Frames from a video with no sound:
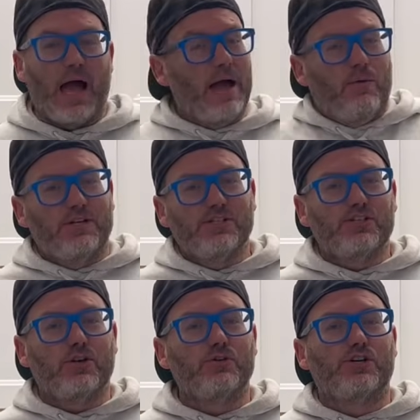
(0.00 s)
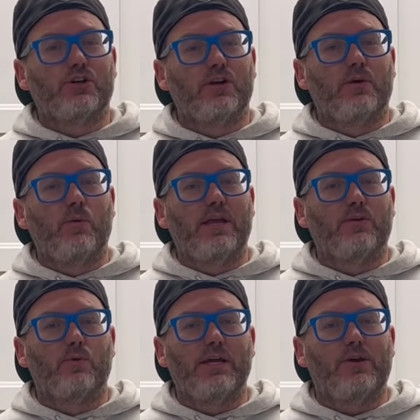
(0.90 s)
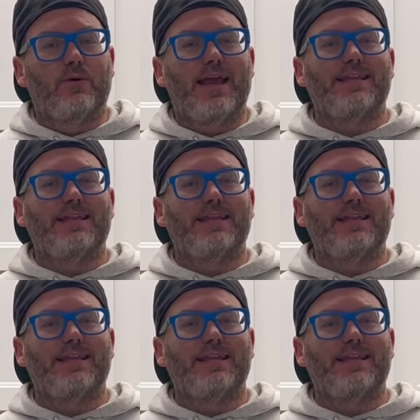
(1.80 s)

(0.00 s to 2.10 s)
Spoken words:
I wasn't so sure that we could recreate